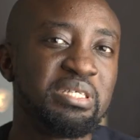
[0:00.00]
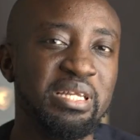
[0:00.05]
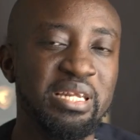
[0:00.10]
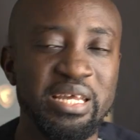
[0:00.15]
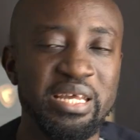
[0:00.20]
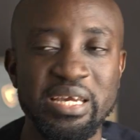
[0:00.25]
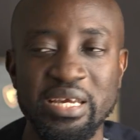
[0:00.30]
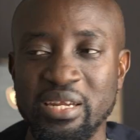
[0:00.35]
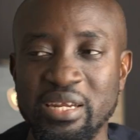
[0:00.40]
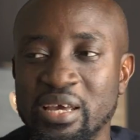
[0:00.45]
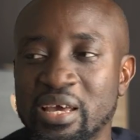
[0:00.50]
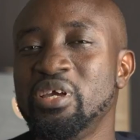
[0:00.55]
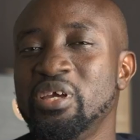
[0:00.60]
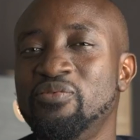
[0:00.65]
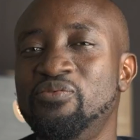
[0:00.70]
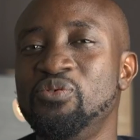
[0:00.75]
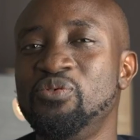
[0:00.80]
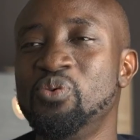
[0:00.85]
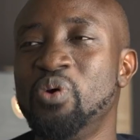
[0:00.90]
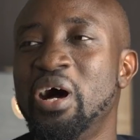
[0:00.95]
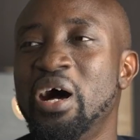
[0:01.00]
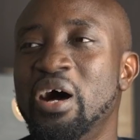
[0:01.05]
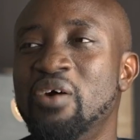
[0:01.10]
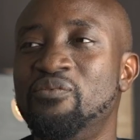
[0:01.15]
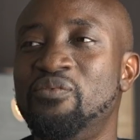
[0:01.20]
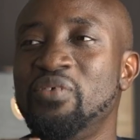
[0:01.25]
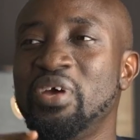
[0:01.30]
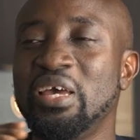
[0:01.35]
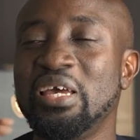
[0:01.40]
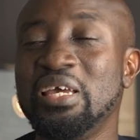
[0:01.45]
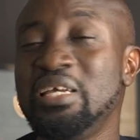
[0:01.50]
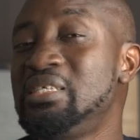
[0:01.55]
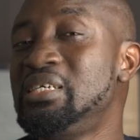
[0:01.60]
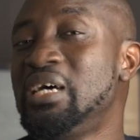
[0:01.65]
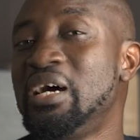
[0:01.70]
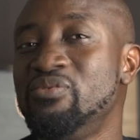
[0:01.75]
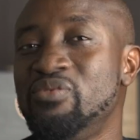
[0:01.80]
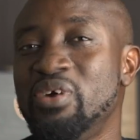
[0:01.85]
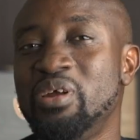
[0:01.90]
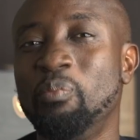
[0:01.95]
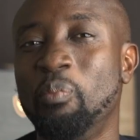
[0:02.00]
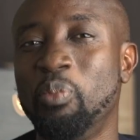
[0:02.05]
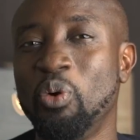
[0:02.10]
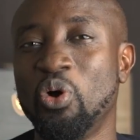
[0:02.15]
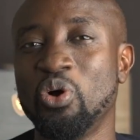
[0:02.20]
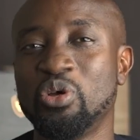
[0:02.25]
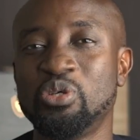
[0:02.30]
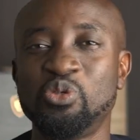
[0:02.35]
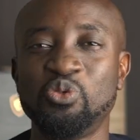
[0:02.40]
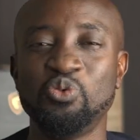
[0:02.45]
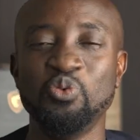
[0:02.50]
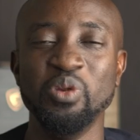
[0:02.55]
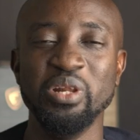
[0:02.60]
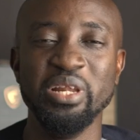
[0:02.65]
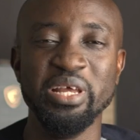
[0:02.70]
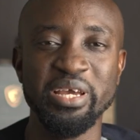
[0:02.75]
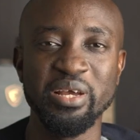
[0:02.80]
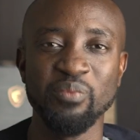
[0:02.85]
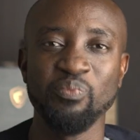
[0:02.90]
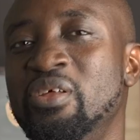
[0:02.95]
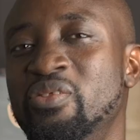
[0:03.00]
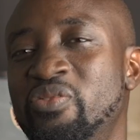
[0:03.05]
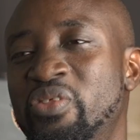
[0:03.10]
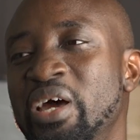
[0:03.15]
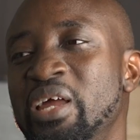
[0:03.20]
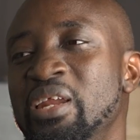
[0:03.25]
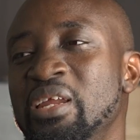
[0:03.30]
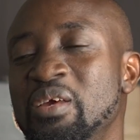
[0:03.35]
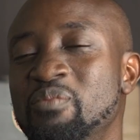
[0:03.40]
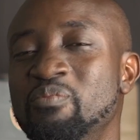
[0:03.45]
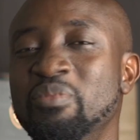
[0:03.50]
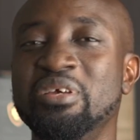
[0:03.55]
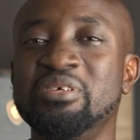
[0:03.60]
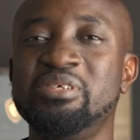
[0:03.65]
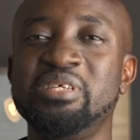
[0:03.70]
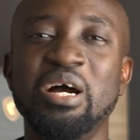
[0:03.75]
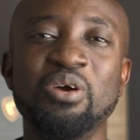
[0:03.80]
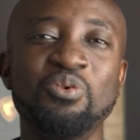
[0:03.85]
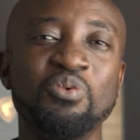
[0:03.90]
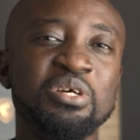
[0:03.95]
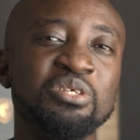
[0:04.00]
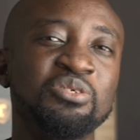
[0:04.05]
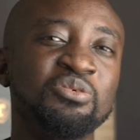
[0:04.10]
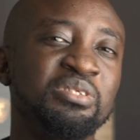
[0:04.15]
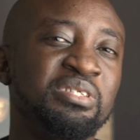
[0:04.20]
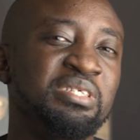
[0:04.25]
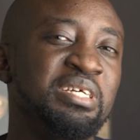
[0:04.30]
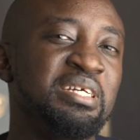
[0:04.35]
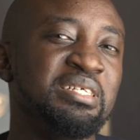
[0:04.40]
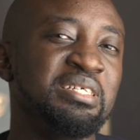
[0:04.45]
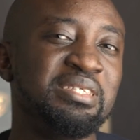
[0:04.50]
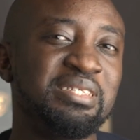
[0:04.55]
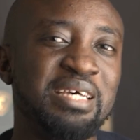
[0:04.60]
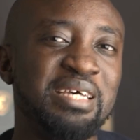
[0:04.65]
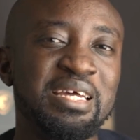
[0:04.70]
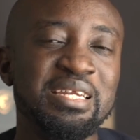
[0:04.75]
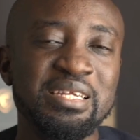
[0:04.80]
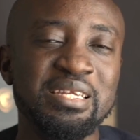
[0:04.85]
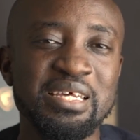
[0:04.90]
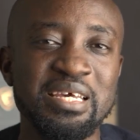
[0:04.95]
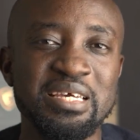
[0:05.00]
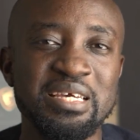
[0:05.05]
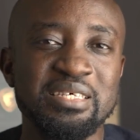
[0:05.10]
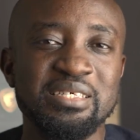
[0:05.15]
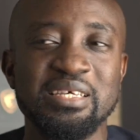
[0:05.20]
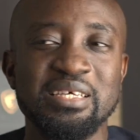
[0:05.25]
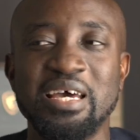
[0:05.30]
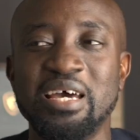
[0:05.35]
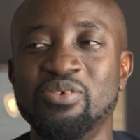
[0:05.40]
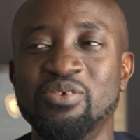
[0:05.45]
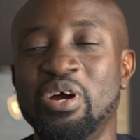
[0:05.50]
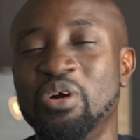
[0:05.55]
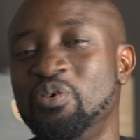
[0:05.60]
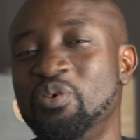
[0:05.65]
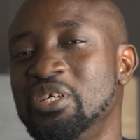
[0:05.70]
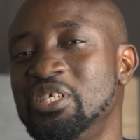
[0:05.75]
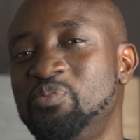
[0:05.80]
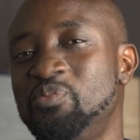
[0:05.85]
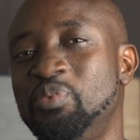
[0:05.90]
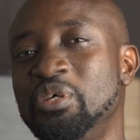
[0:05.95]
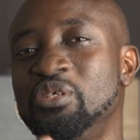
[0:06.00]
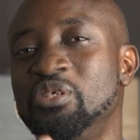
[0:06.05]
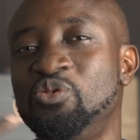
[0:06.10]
laid. If you have 800 blocks to lay, then it means they are going to take 10 days and you are going to pay